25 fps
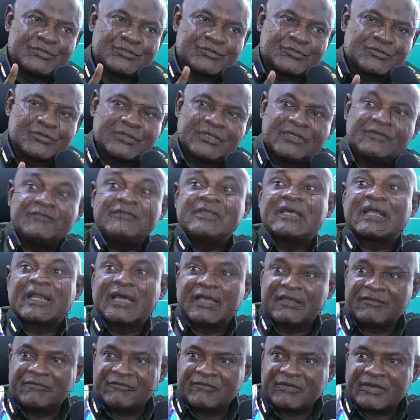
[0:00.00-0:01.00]
So if there
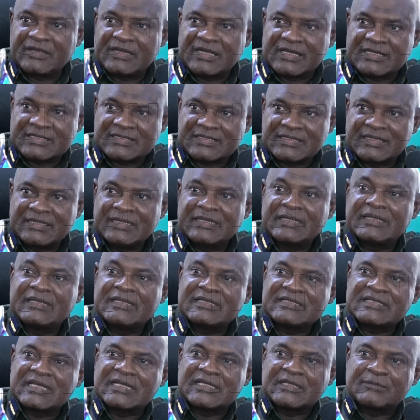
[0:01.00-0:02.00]
are invaders,
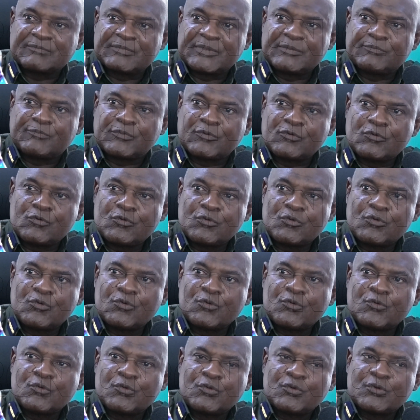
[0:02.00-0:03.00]
these are the people
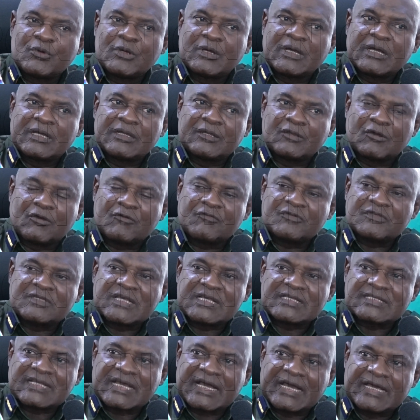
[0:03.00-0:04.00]
the
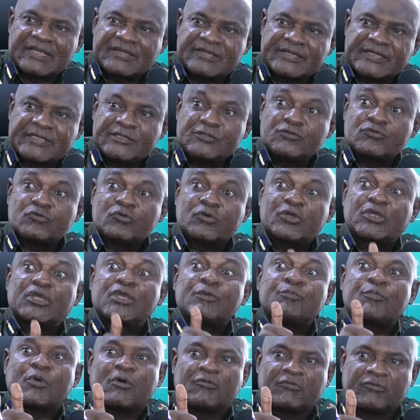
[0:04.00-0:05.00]
officers are trained to
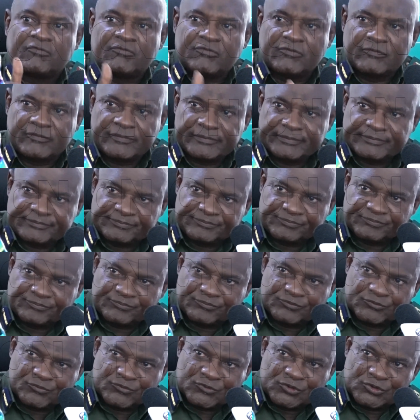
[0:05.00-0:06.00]
keep off
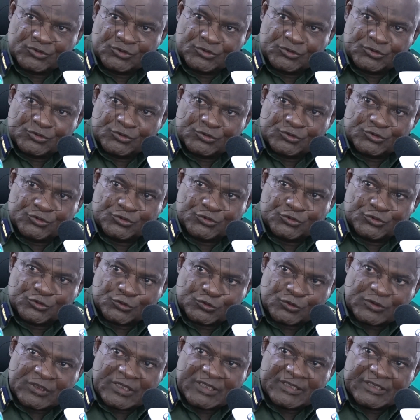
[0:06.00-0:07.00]

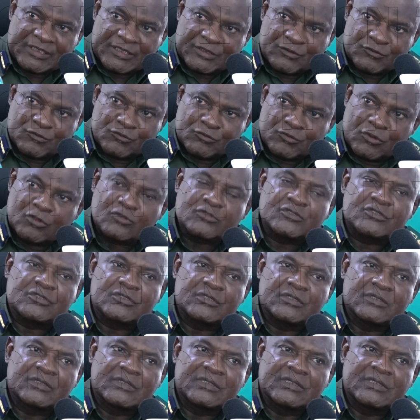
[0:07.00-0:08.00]
so that they do not